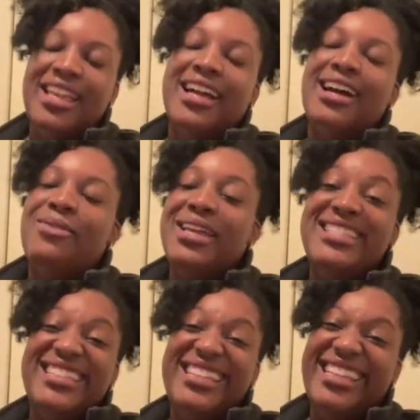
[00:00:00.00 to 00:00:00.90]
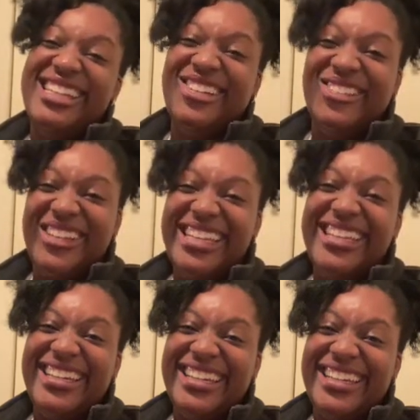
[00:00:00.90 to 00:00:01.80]
I waited to the end of the
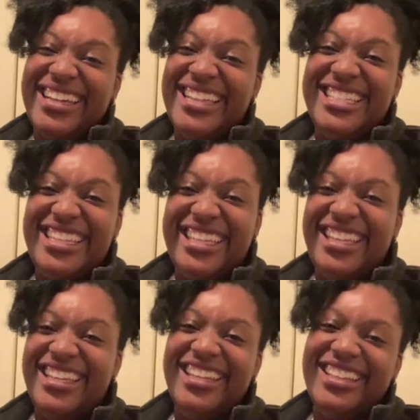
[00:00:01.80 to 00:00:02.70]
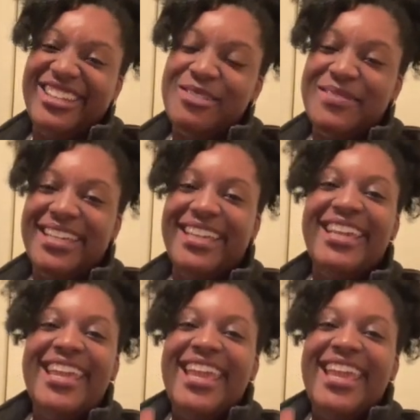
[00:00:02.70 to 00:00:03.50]
week. I cheated a little bit